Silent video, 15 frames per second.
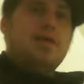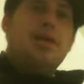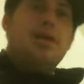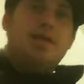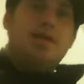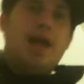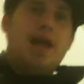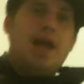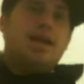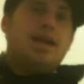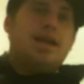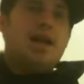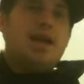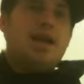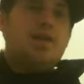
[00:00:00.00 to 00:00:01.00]

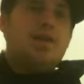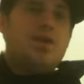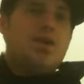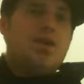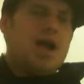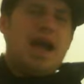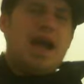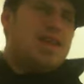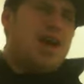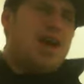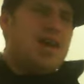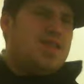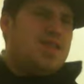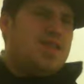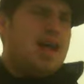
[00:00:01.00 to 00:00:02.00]
Knocking on the door. I
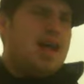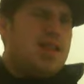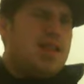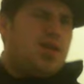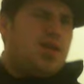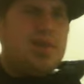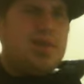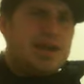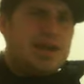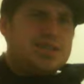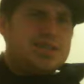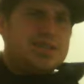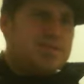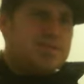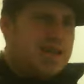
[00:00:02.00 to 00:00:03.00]
know they had a little
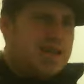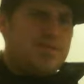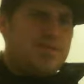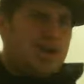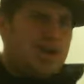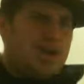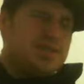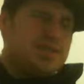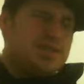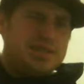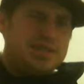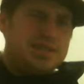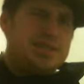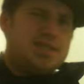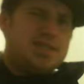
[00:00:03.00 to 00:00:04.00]
buzzer, man. I'm fucked up.
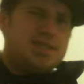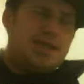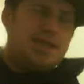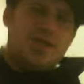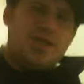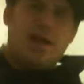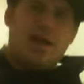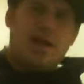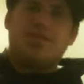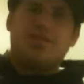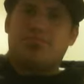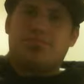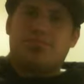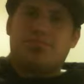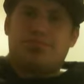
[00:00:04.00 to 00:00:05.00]
This is later on. I'm
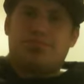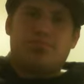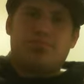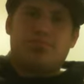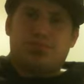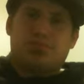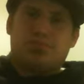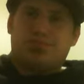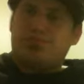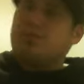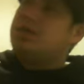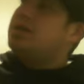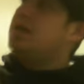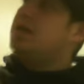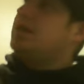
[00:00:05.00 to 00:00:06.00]
like, brr, brr.
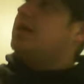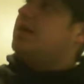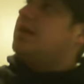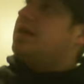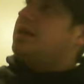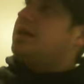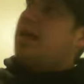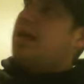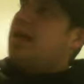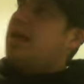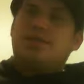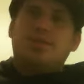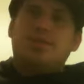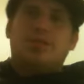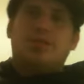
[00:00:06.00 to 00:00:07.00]
Next
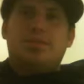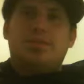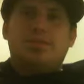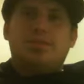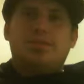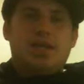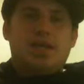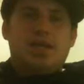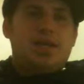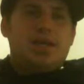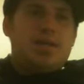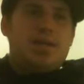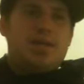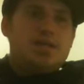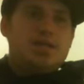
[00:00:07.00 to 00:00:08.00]
no shim chick
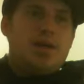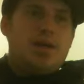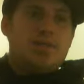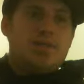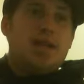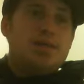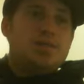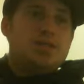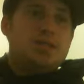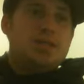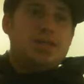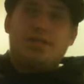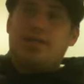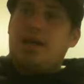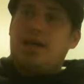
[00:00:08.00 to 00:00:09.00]
comes up that lives in
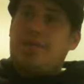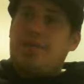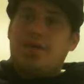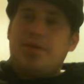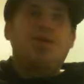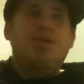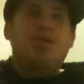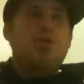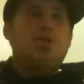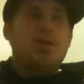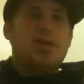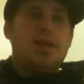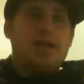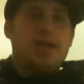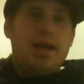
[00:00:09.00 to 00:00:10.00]
his building
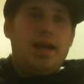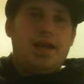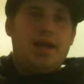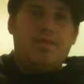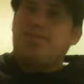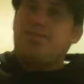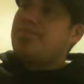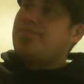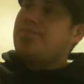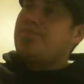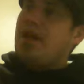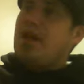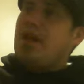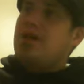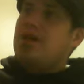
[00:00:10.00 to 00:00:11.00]
with a kid.
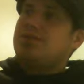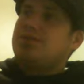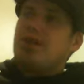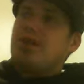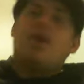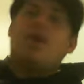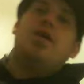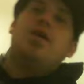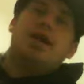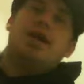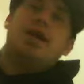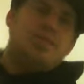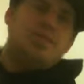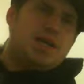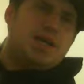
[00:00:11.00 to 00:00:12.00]
And I was like, oh
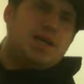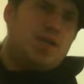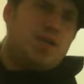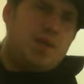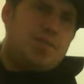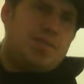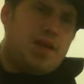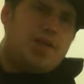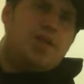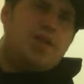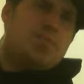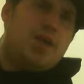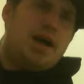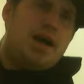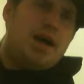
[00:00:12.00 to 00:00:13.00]
yeah, I'm like, you know, my brother
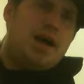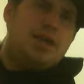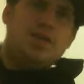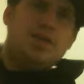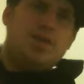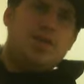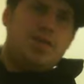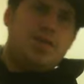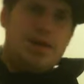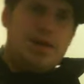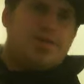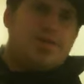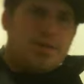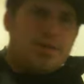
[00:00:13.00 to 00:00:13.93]
Brian, you know, whatever.